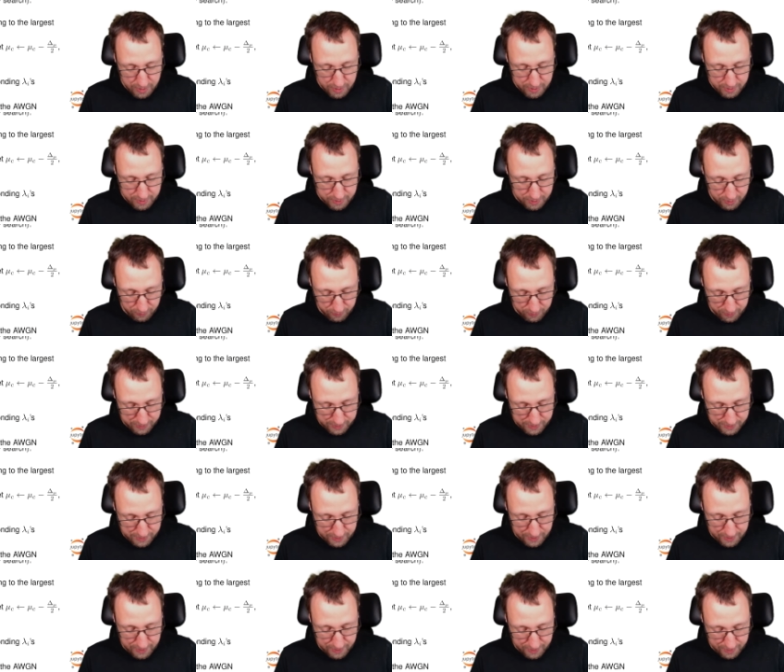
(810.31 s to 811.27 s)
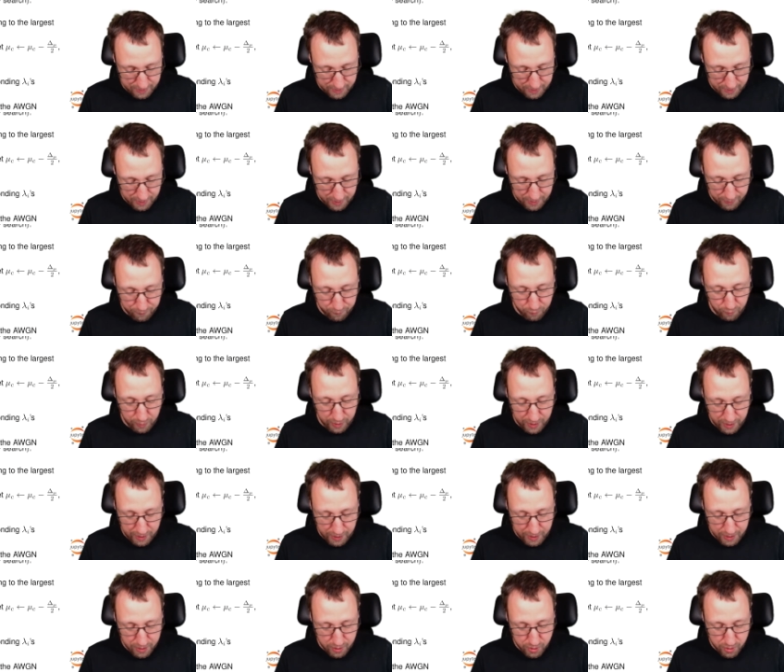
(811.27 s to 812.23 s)
So you see that if we
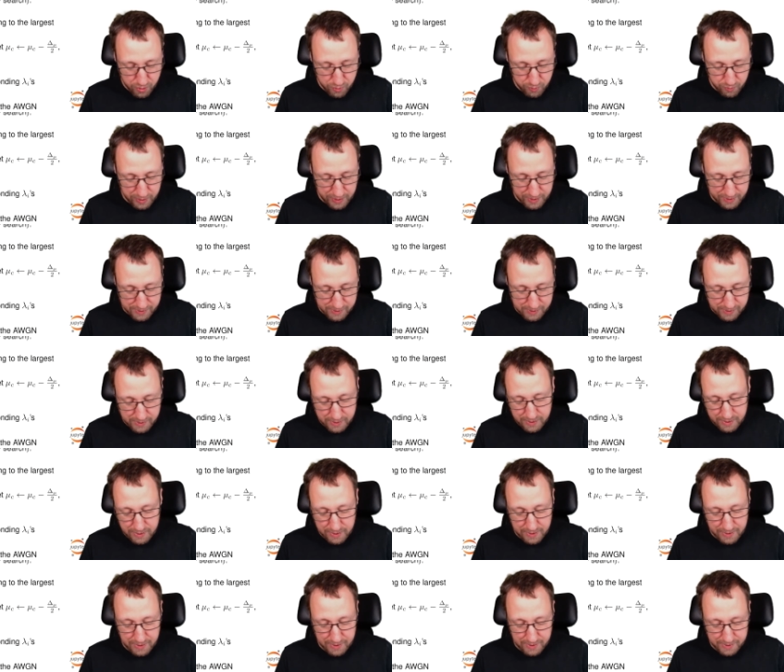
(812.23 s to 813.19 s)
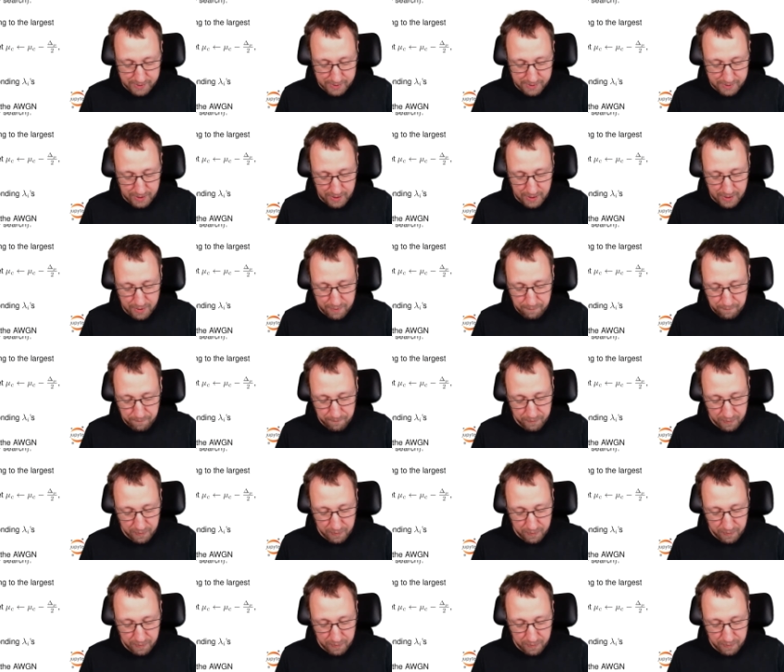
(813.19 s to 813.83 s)
increase DC,